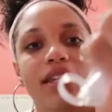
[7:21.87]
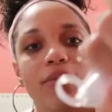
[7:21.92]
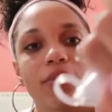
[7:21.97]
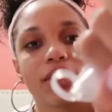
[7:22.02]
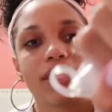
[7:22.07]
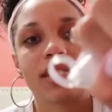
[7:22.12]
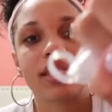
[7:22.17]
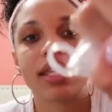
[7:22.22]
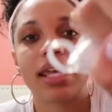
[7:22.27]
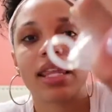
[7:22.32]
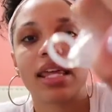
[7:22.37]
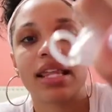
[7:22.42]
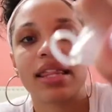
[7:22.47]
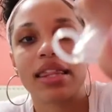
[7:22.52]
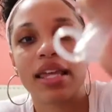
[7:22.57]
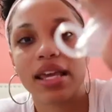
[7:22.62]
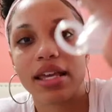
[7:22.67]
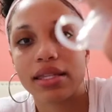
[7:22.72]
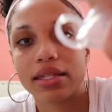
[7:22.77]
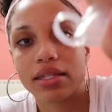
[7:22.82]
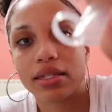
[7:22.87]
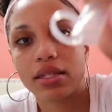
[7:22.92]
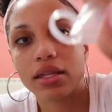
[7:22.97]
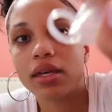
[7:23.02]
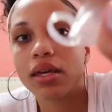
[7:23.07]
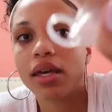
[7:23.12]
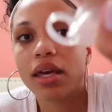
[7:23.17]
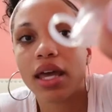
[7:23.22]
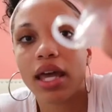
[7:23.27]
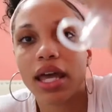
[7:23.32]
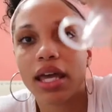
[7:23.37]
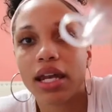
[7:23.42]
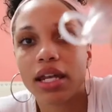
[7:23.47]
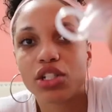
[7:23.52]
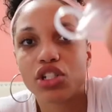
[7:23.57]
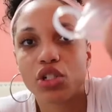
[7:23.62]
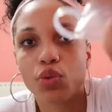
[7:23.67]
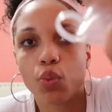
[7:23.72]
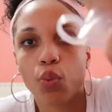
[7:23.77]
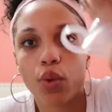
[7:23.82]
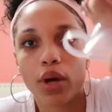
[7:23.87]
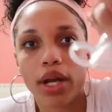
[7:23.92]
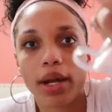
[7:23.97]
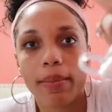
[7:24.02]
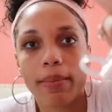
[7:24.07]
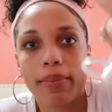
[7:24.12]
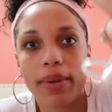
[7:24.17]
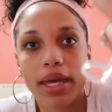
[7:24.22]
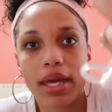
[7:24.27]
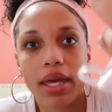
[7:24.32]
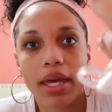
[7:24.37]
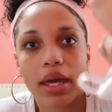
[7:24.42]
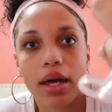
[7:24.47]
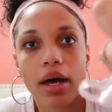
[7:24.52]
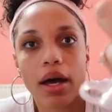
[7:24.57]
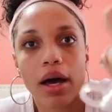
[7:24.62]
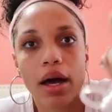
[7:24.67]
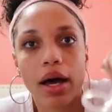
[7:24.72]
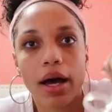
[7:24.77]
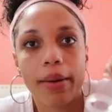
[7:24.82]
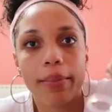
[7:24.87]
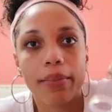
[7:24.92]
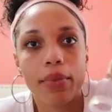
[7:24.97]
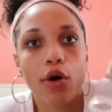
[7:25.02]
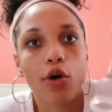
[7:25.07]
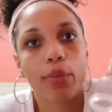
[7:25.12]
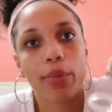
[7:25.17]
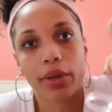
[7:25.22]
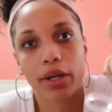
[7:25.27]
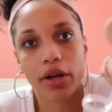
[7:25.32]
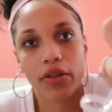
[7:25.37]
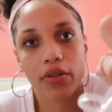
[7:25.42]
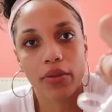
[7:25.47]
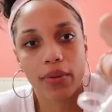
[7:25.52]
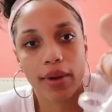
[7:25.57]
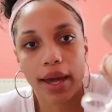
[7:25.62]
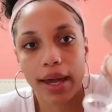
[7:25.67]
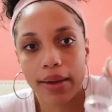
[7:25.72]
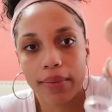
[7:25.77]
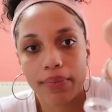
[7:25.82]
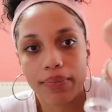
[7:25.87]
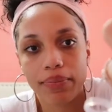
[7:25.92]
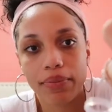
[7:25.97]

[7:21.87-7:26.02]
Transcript: would stay like this, and it just wouldn't be open all the way.